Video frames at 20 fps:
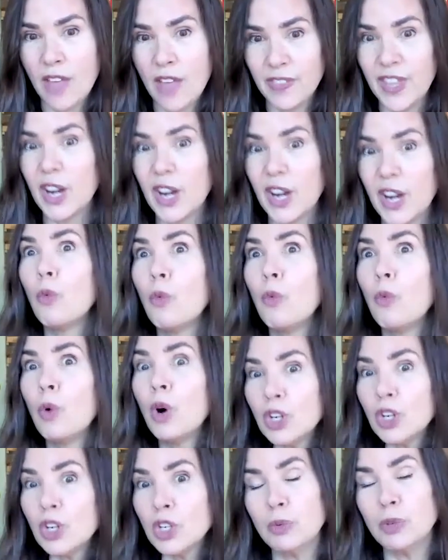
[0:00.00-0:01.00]
that it
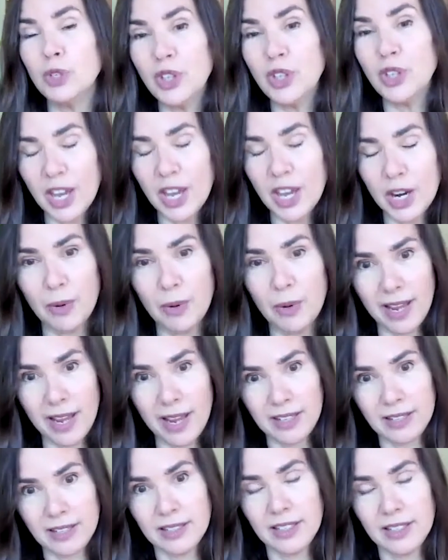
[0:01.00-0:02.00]
works when you get it
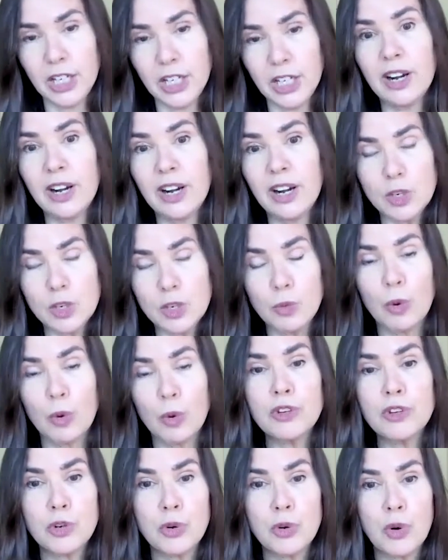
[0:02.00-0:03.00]
right. You know, and it's
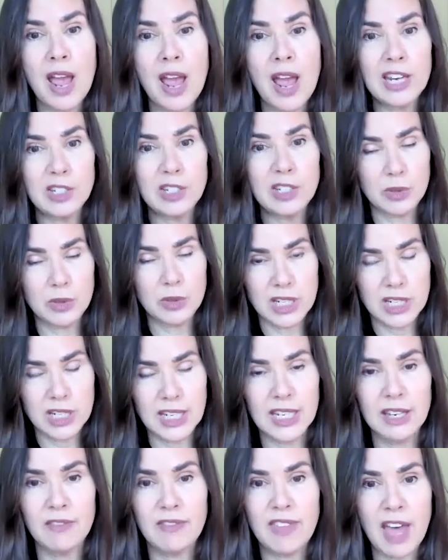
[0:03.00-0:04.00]
worth trying to
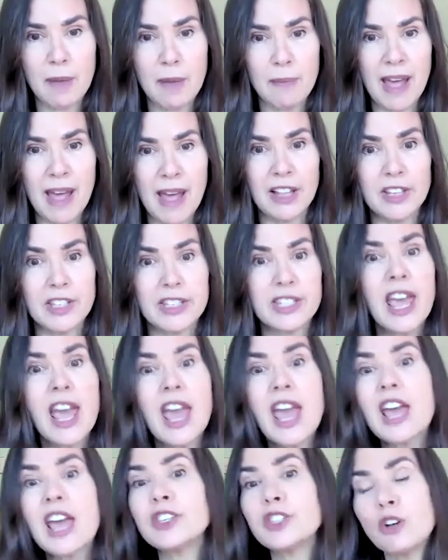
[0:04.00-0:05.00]
achieve that balance.
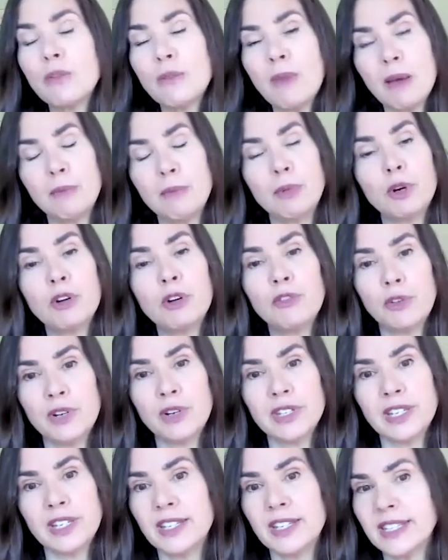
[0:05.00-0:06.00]
And so in my book, for
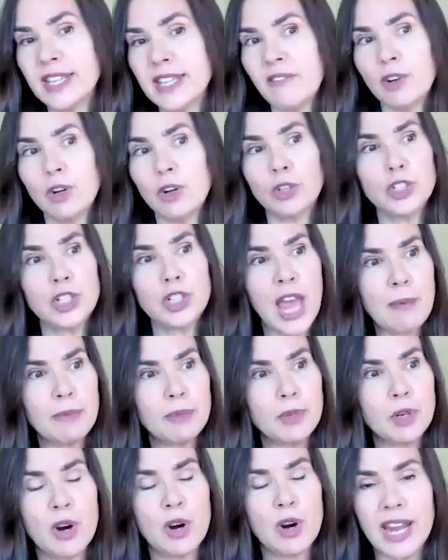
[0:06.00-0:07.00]
instance, I have a whole
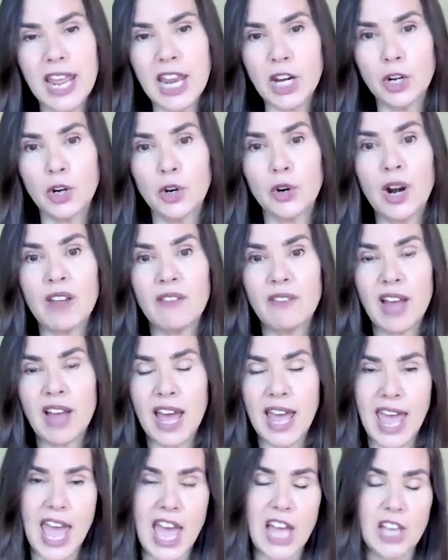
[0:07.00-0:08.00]
chapter on anger and I've
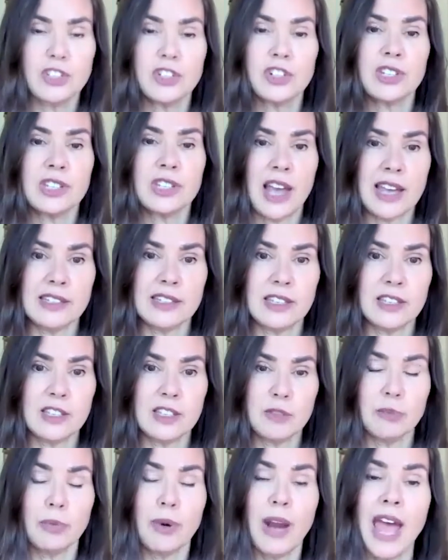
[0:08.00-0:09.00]
got exercises
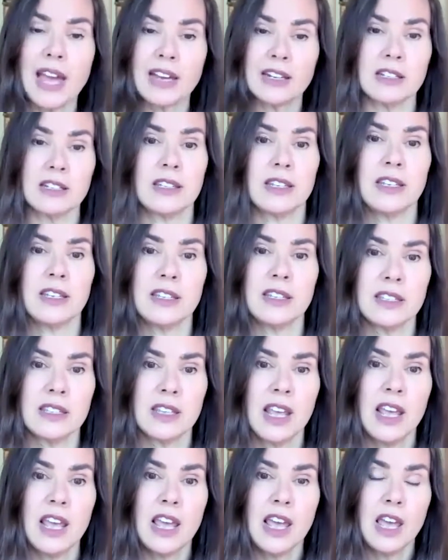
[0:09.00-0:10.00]
and practices
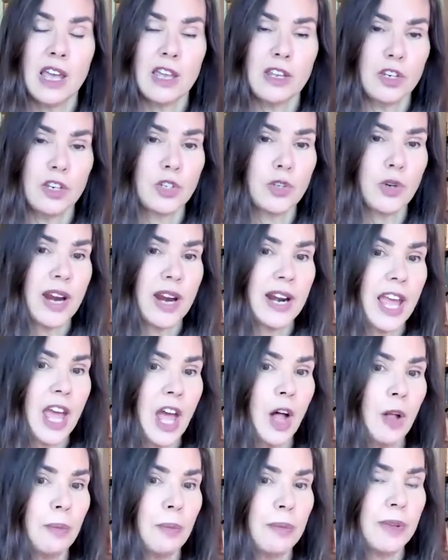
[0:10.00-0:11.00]
to try to
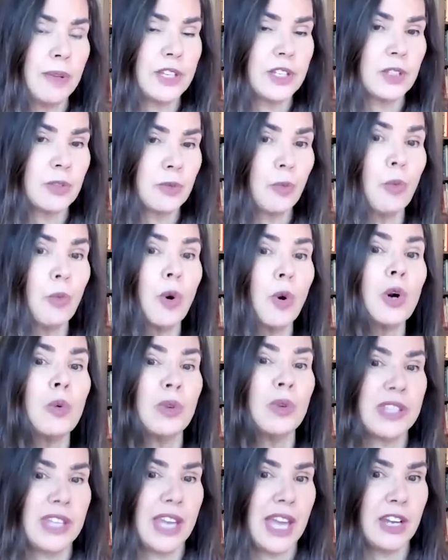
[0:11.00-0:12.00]
help us work
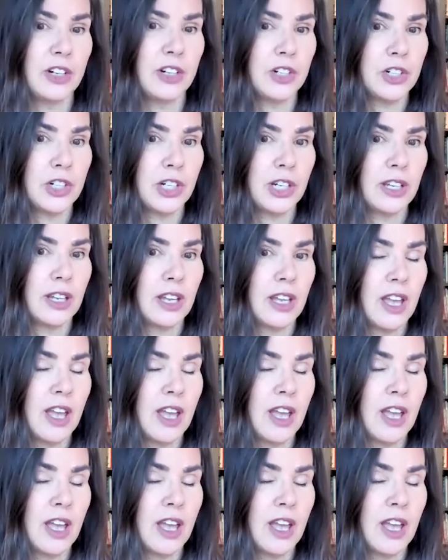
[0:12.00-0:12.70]
with the energy.